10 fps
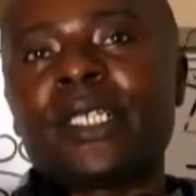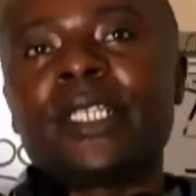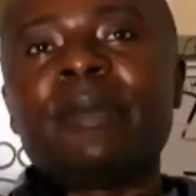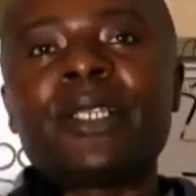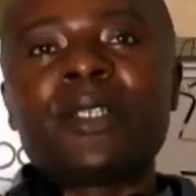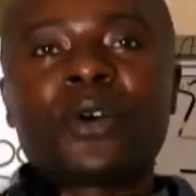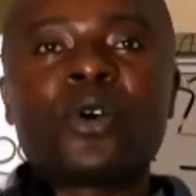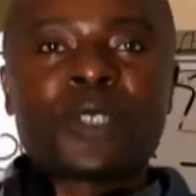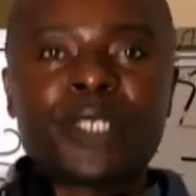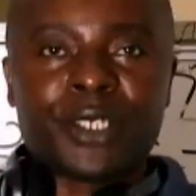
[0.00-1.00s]
the marginal
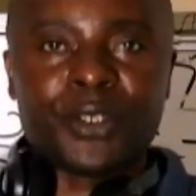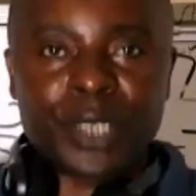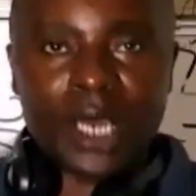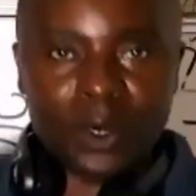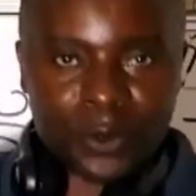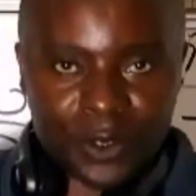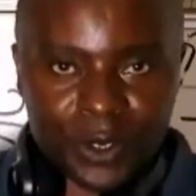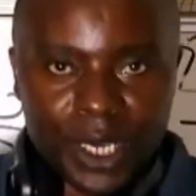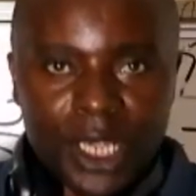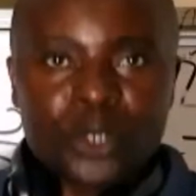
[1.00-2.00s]
cost is in
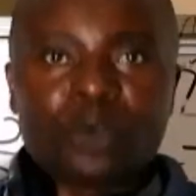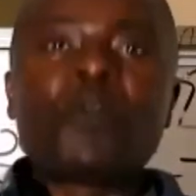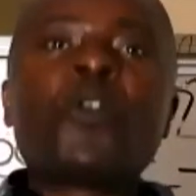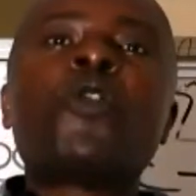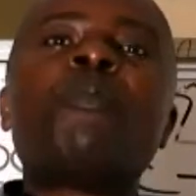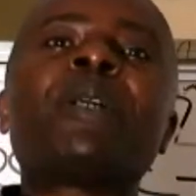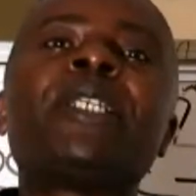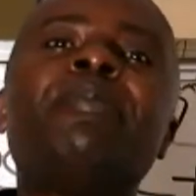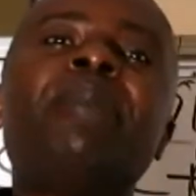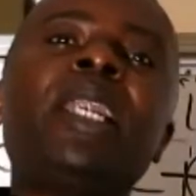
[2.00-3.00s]
thousands. So for
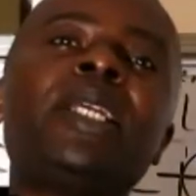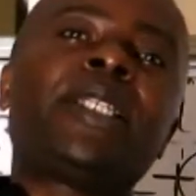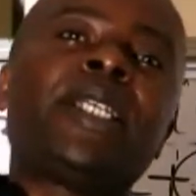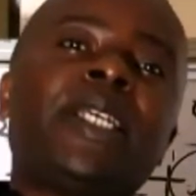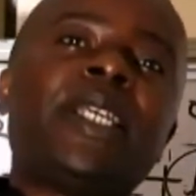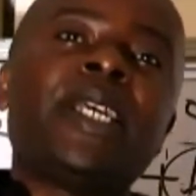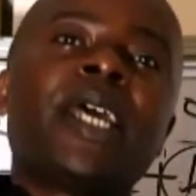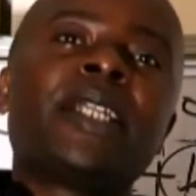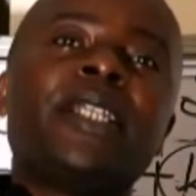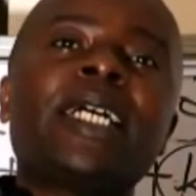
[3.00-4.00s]
compatibility,
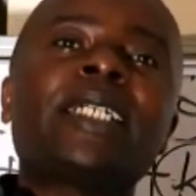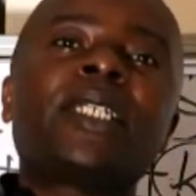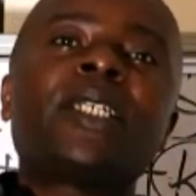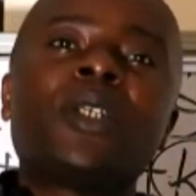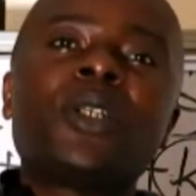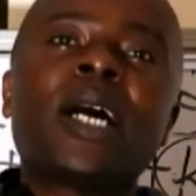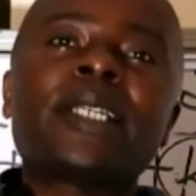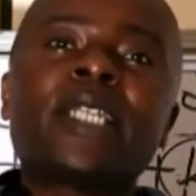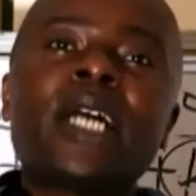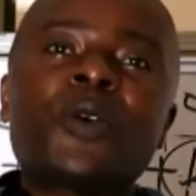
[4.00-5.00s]
then that
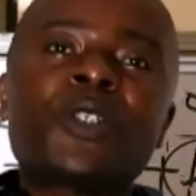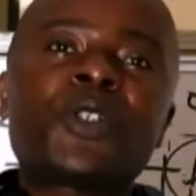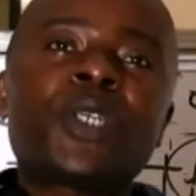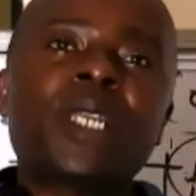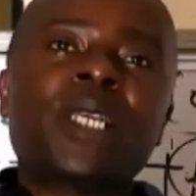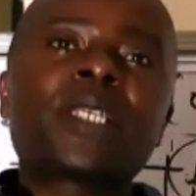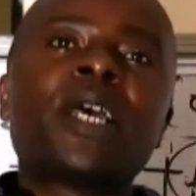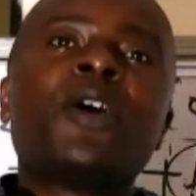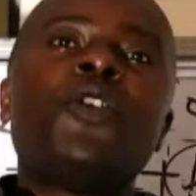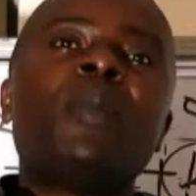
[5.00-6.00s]
1,000 shillings,
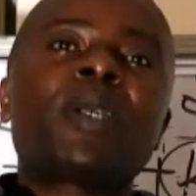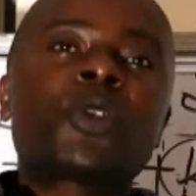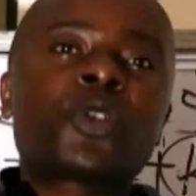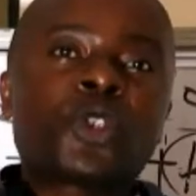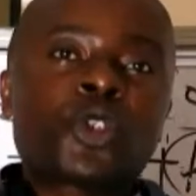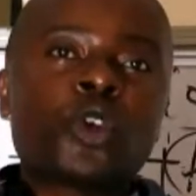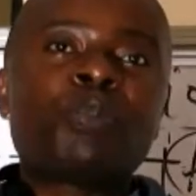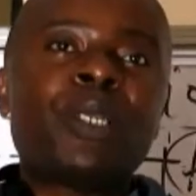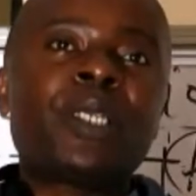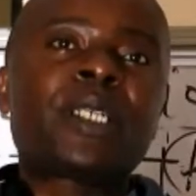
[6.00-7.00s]
you must also
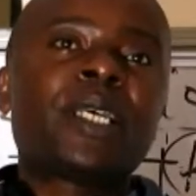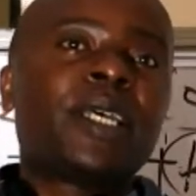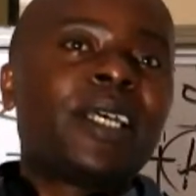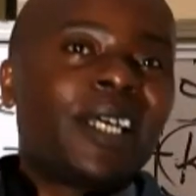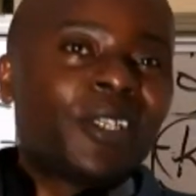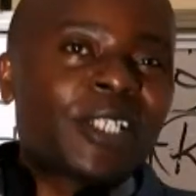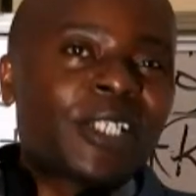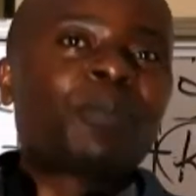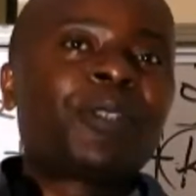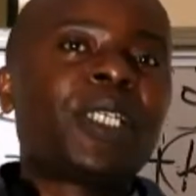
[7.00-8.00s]
chop 3
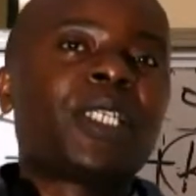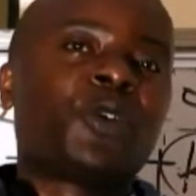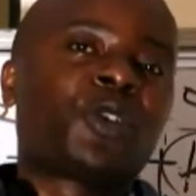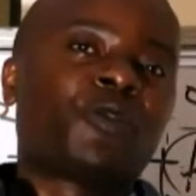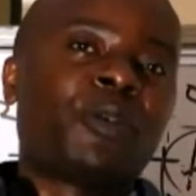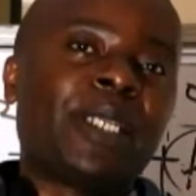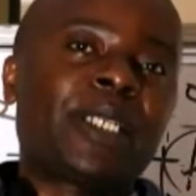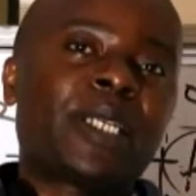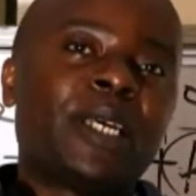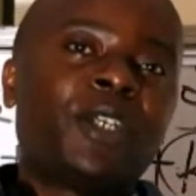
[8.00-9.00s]
zeros from
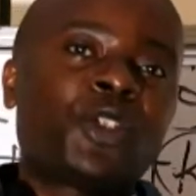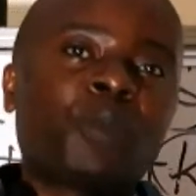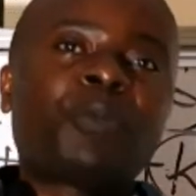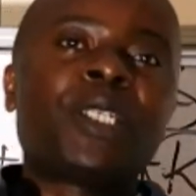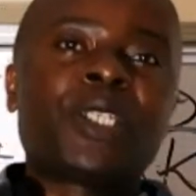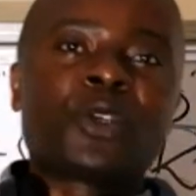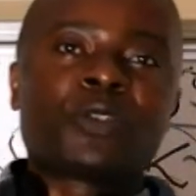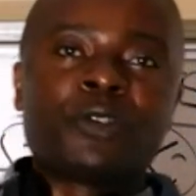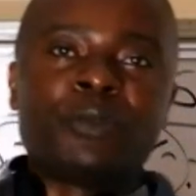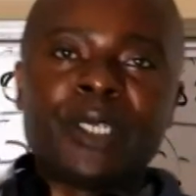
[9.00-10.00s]
it. Chop 3
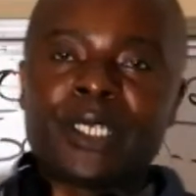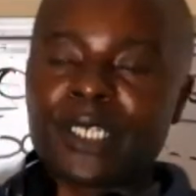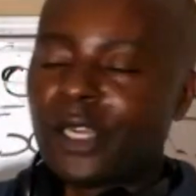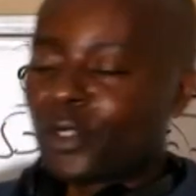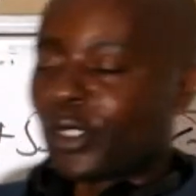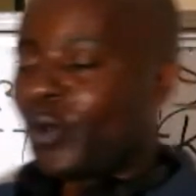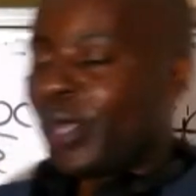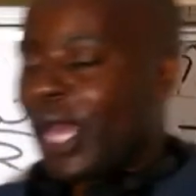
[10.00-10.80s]
zeros from it. So then we